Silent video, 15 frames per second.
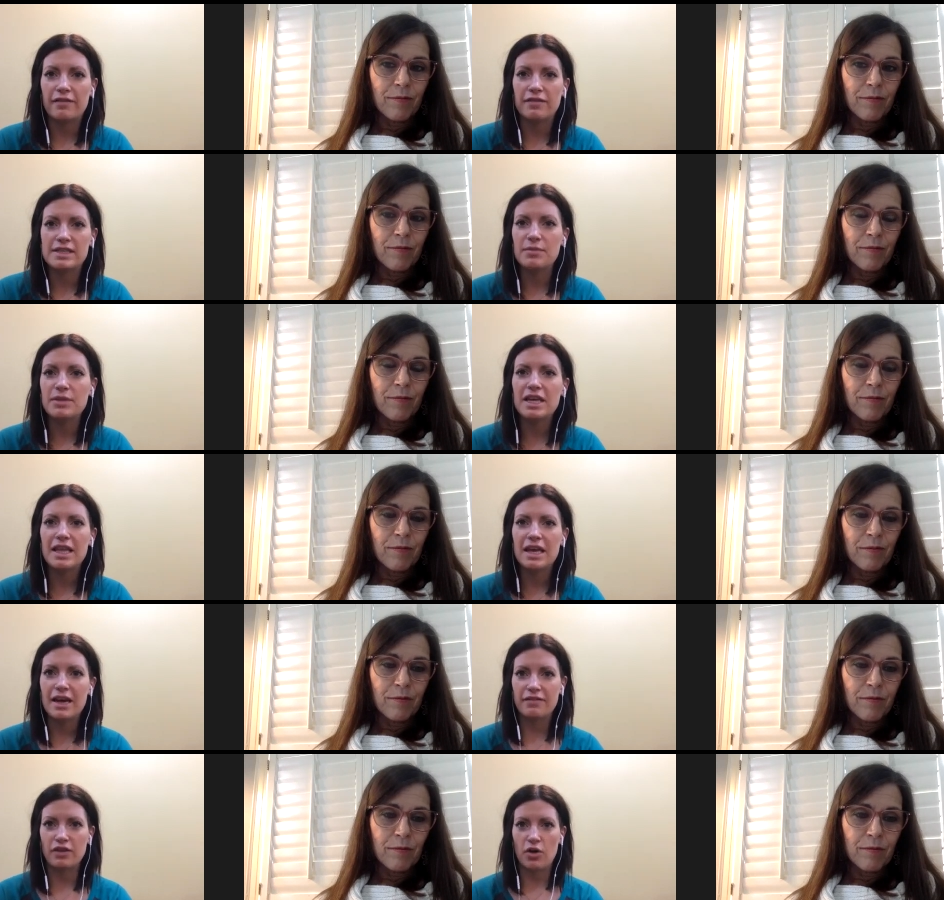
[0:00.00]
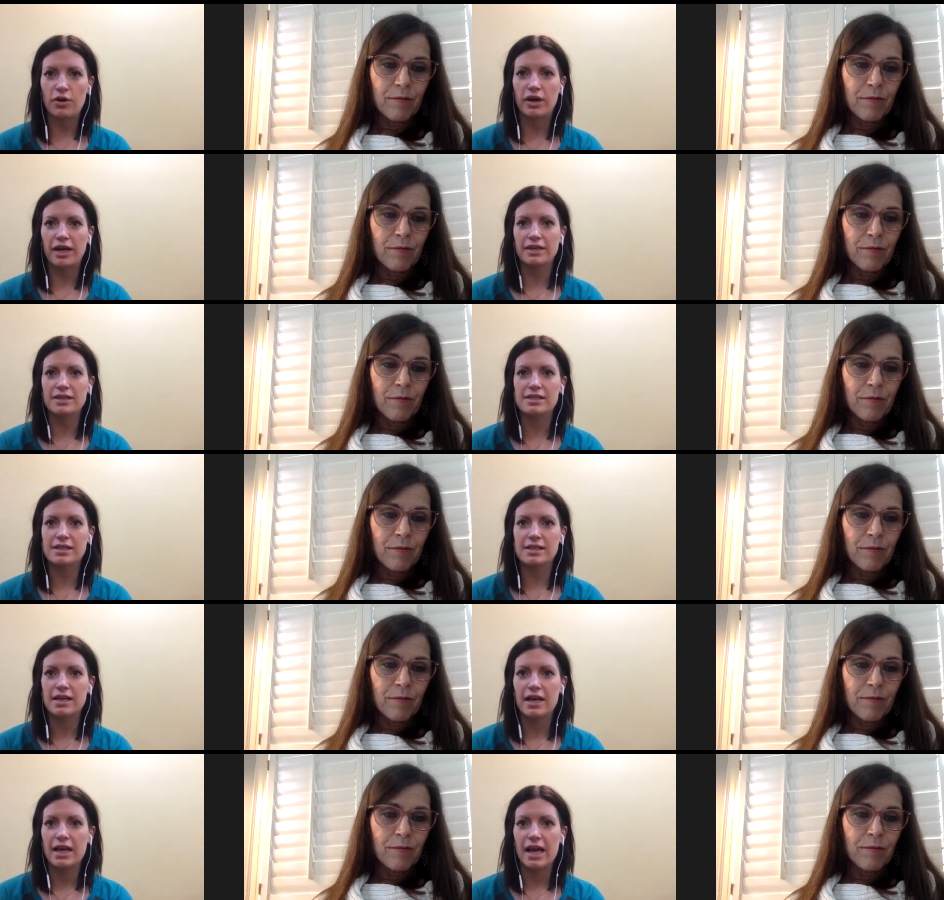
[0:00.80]
Speaker 1: something that I've
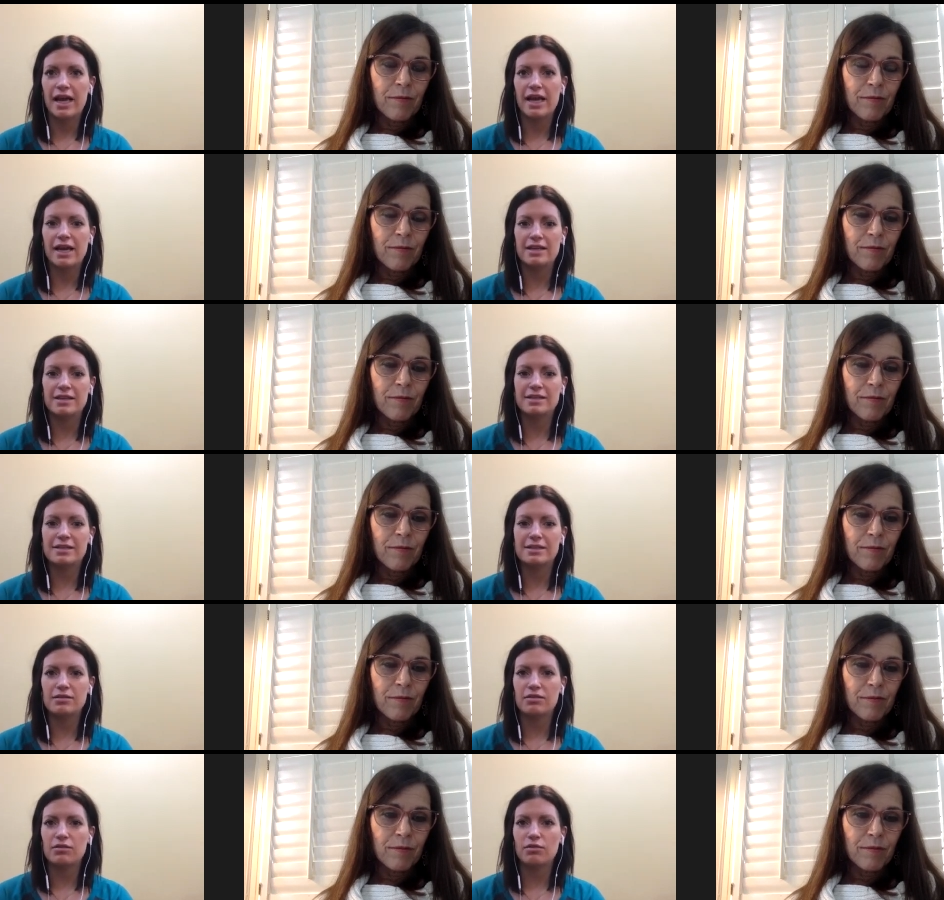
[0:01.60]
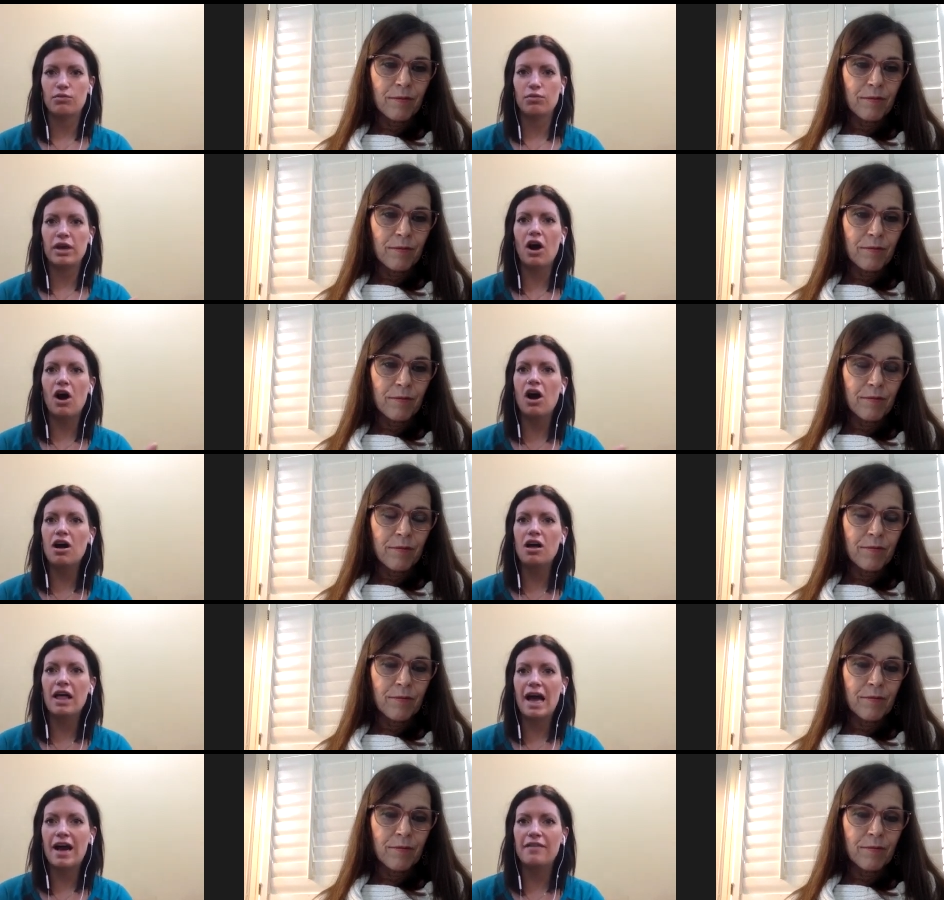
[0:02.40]
noticed is we
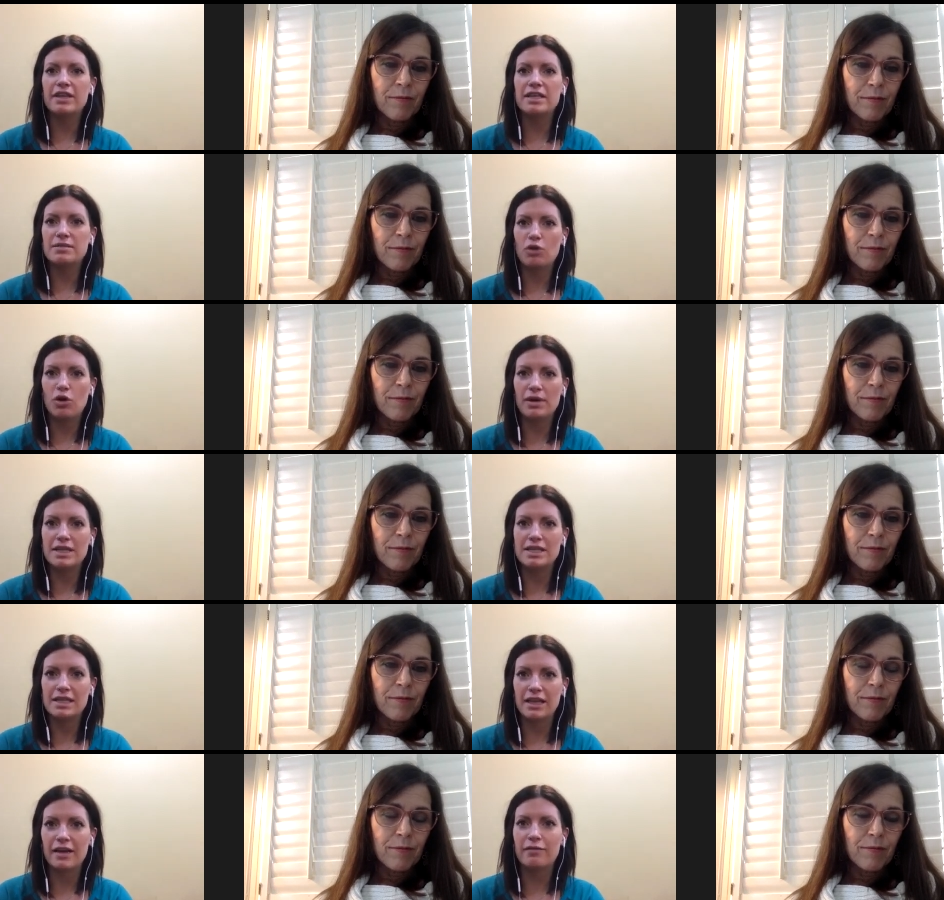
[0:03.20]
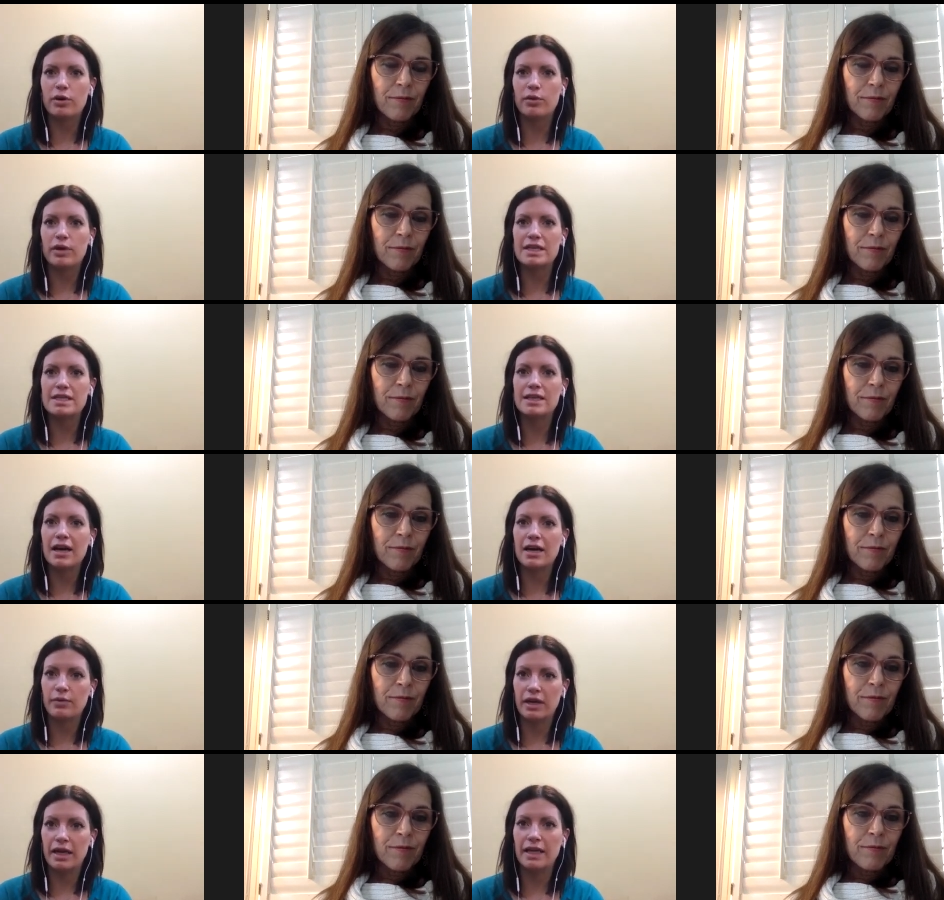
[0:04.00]
all have this moment in life where we
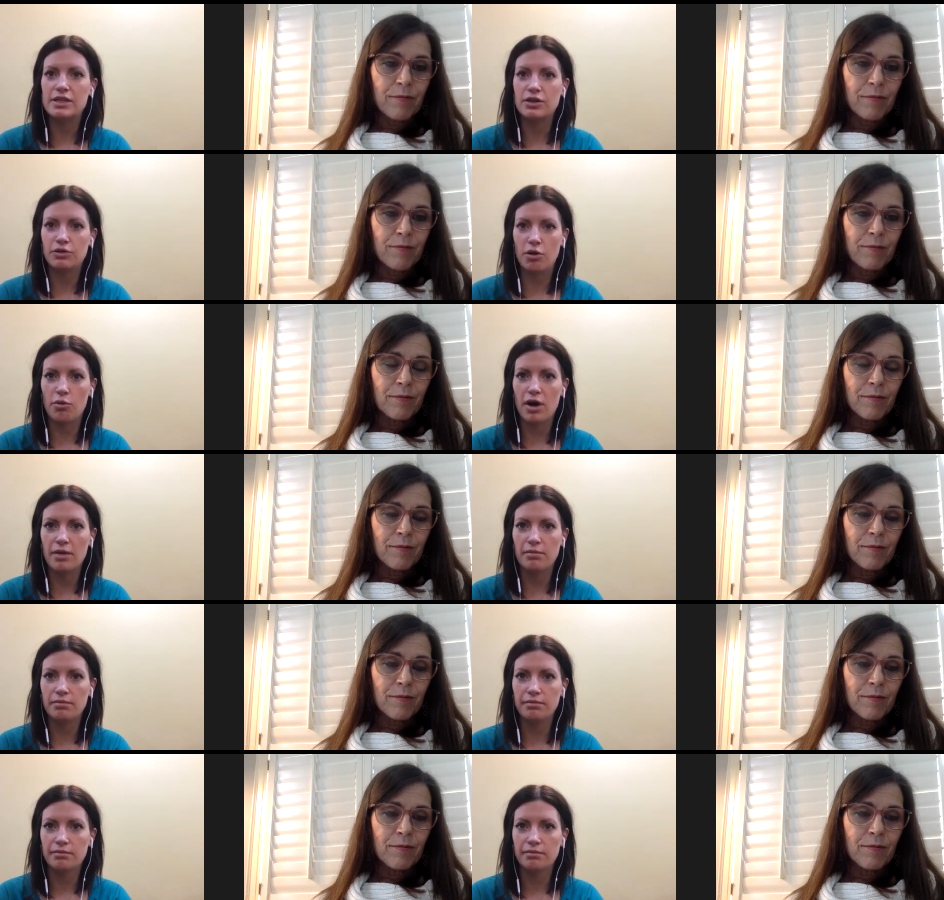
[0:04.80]
decide we need to grow up.